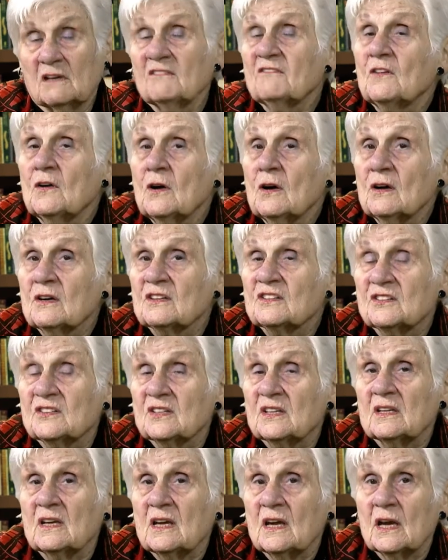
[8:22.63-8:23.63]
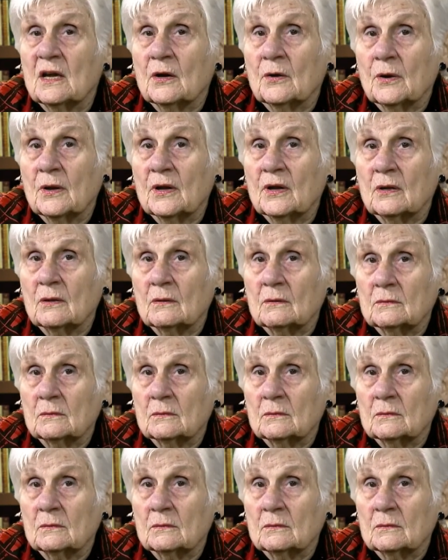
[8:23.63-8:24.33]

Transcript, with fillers: forested area.